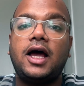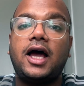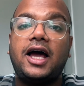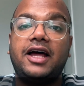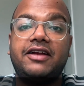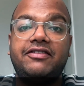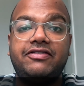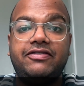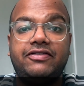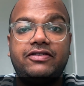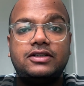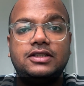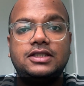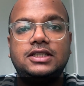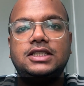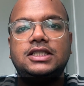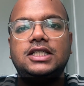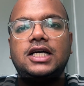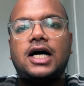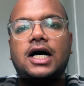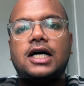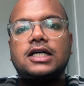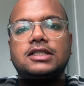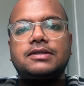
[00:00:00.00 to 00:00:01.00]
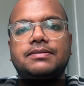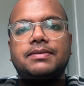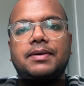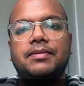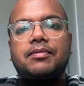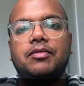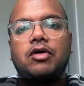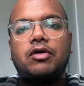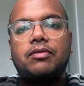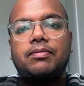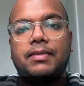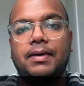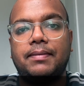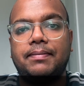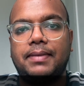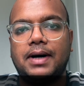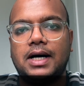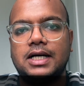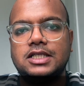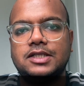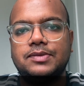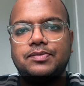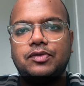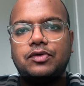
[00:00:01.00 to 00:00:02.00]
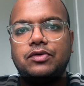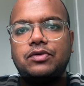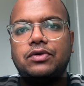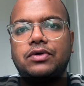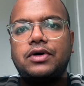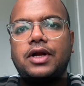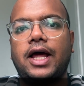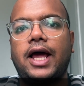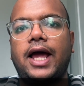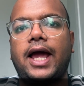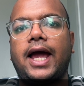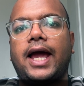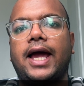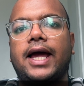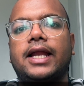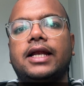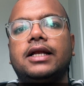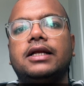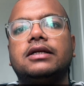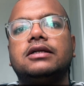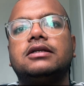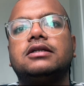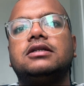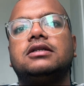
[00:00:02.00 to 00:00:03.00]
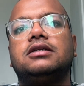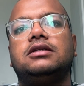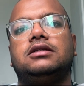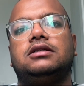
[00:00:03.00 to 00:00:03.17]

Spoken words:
At first, he asked me about my passport and